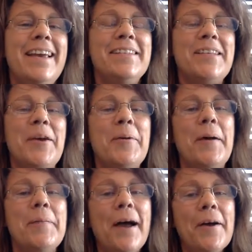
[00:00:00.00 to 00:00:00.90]
So
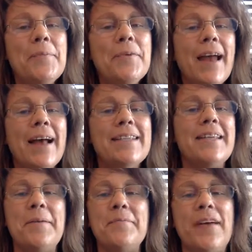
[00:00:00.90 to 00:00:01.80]
I hope you guys
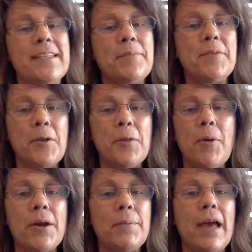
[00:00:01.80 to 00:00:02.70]
find something in the
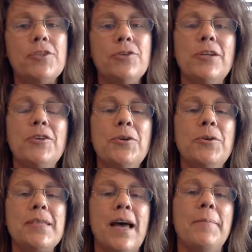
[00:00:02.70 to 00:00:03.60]
party packs you can use.